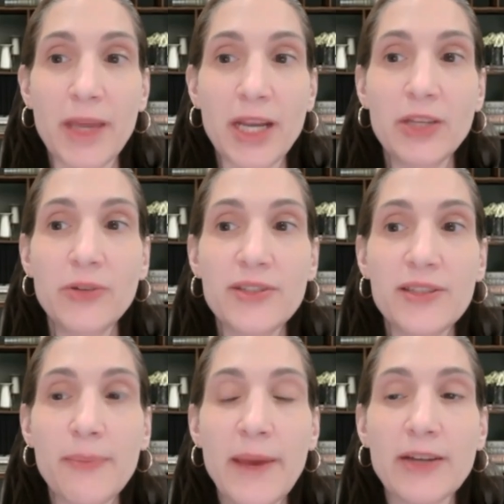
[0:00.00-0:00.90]
And it uses
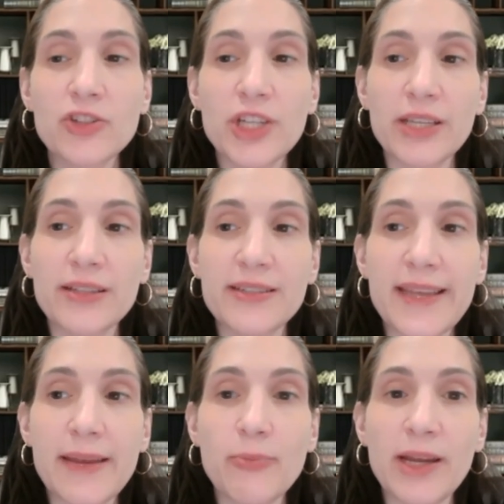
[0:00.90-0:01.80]
up energy in the
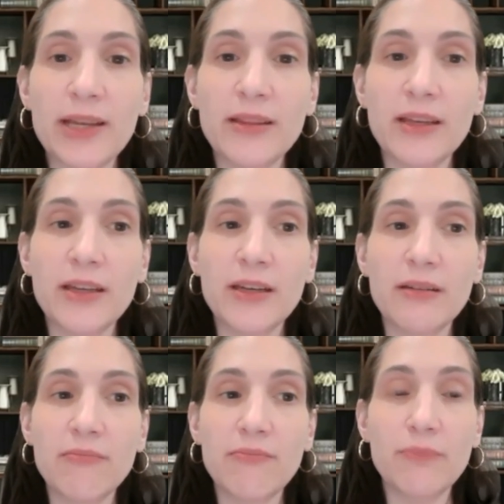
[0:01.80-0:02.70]
same way that
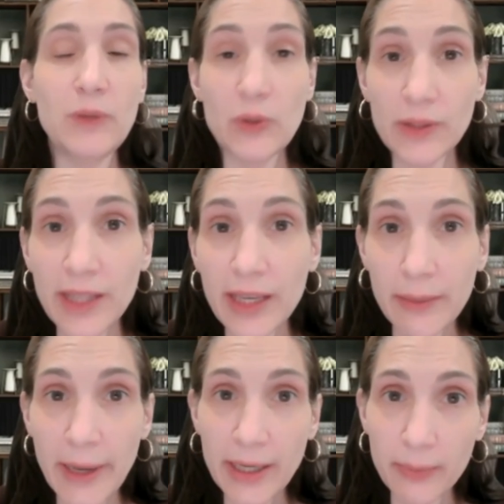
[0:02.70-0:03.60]
you can think
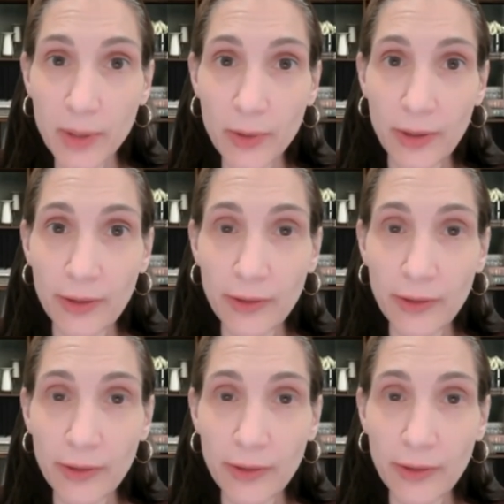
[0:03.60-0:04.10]
about a computer.